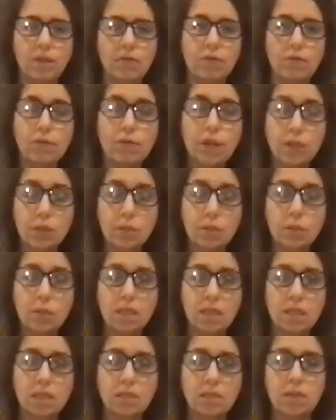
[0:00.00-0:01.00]
fresh
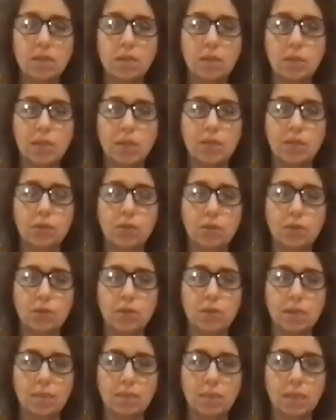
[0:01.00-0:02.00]
material when you do
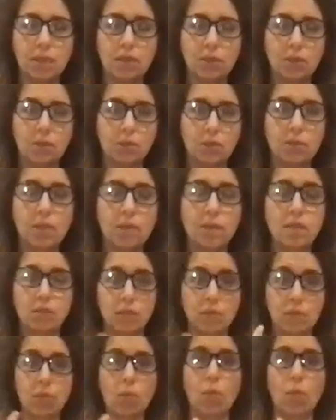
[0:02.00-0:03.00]
something new. There's a
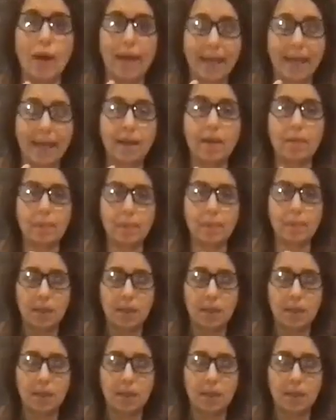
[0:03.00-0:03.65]
real wake up